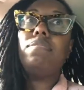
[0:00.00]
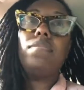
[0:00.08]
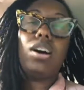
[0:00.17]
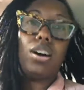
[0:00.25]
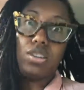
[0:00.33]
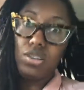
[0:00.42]

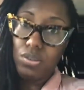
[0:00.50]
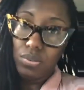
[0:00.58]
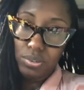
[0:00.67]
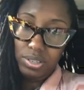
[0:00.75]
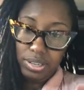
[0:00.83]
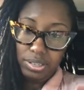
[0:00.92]
a
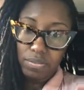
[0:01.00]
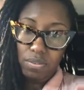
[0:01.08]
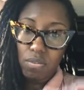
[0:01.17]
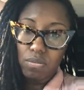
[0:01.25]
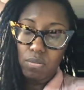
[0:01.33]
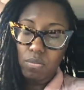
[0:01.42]
huge sense of
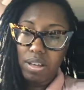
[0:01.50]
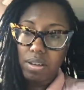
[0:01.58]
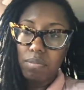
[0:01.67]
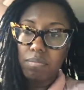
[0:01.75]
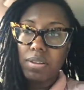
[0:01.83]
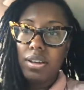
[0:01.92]

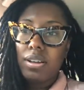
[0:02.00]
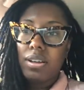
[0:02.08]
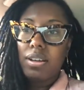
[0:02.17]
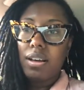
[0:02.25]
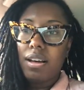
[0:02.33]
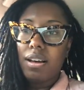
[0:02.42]
overwhelm.
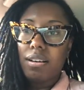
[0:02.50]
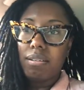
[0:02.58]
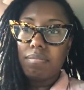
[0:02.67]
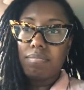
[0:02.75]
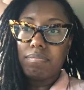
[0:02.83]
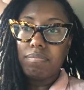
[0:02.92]

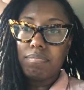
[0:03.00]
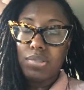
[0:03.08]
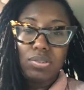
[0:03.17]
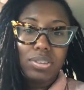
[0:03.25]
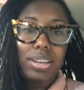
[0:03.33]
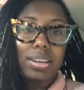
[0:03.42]

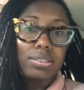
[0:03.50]
Music